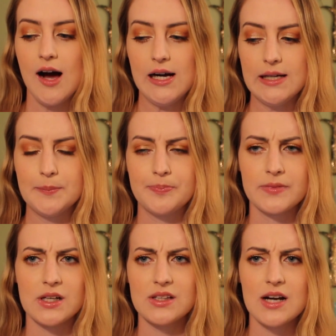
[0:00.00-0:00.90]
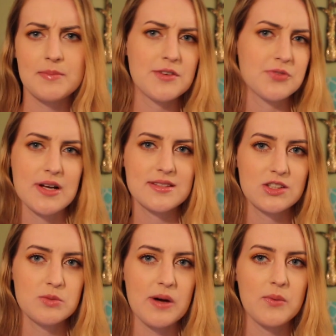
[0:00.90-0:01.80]
And a lot of my friends
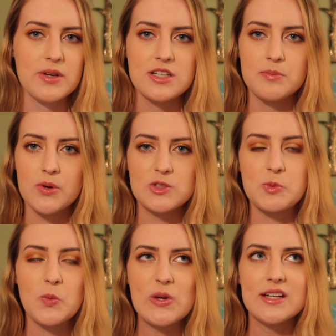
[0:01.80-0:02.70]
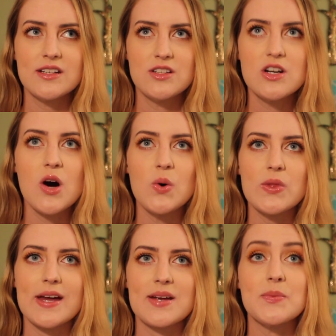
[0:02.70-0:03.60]
knew about Ouija boards, but we didn't
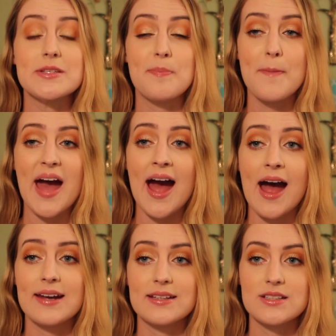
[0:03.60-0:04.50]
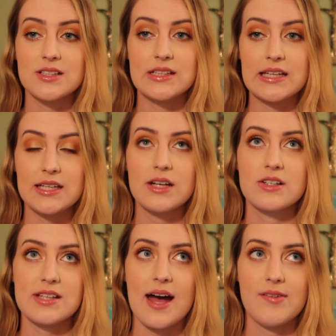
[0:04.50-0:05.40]
know that it was bad until like
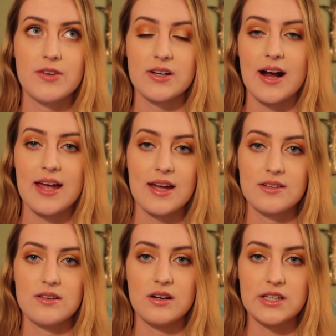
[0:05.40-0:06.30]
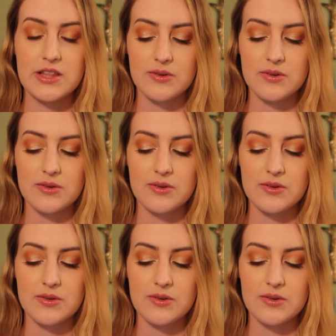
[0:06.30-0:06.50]
years after I had already